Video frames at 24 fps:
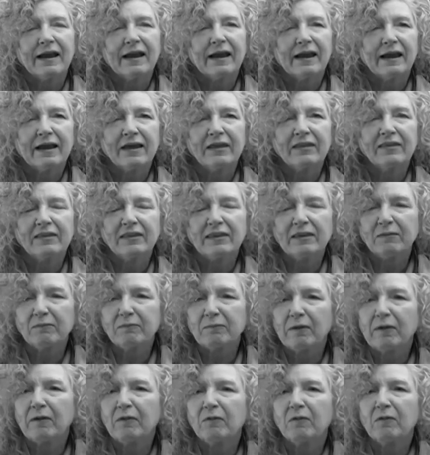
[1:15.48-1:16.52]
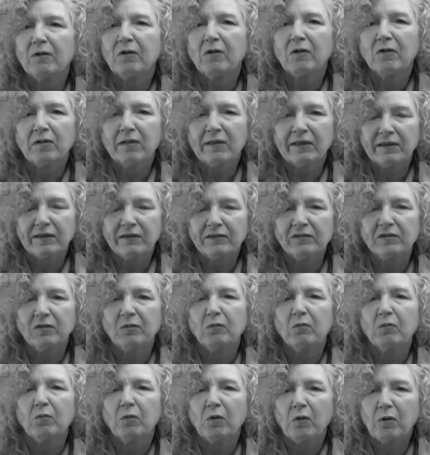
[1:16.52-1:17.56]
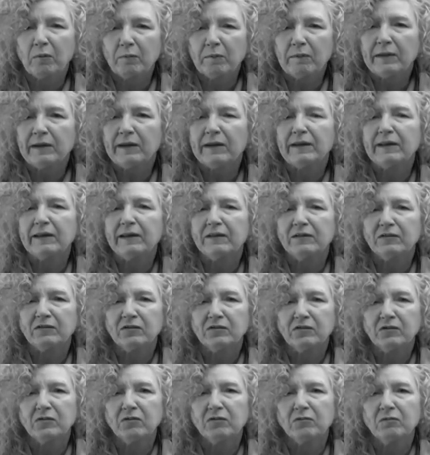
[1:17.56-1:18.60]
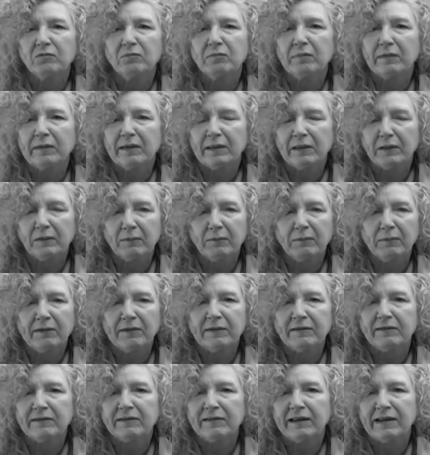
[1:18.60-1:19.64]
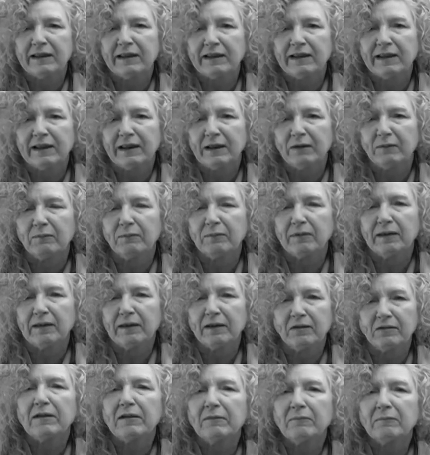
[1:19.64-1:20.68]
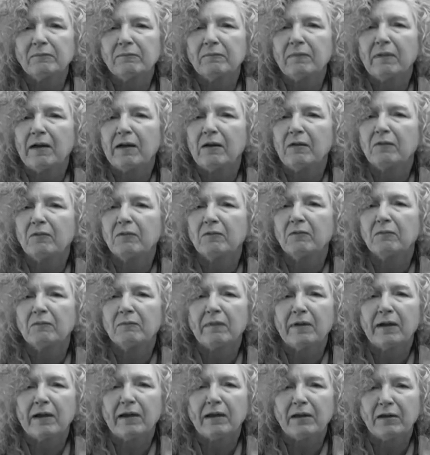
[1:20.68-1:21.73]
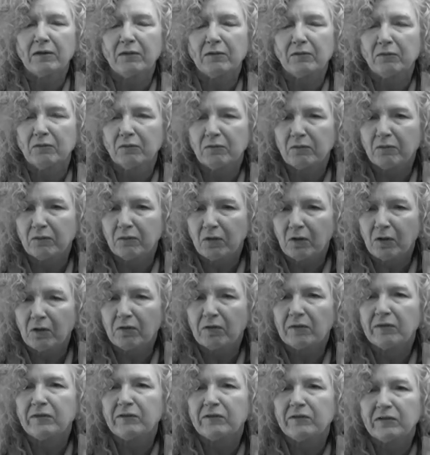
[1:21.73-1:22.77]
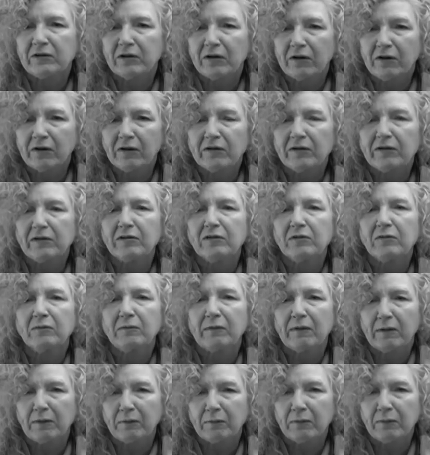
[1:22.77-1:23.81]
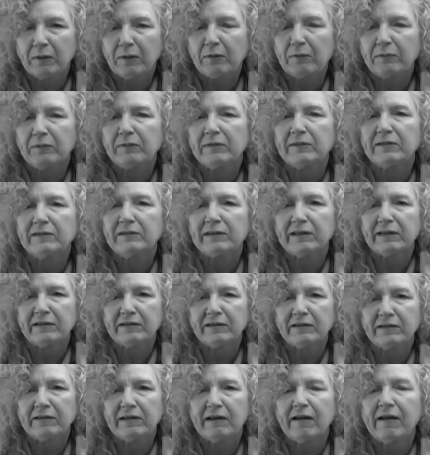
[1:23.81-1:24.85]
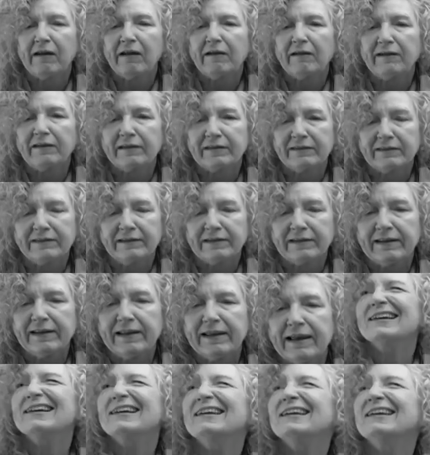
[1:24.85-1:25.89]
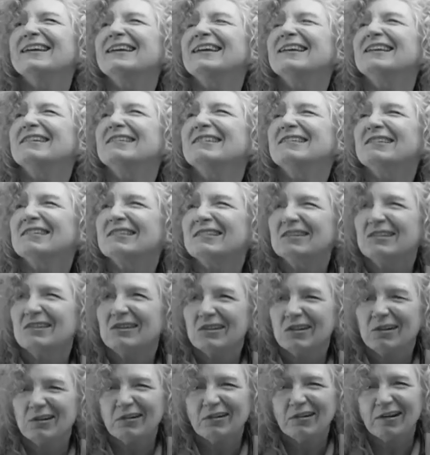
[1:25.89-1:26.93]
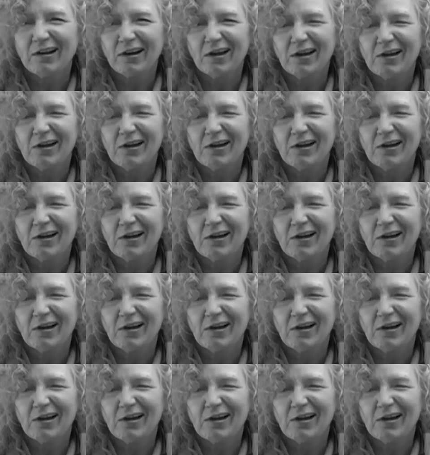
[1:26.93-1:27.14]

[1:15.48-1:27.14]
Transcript: I think my role as a woman is to be the best I can be. And my role as an artist, my purpose as an artist, is to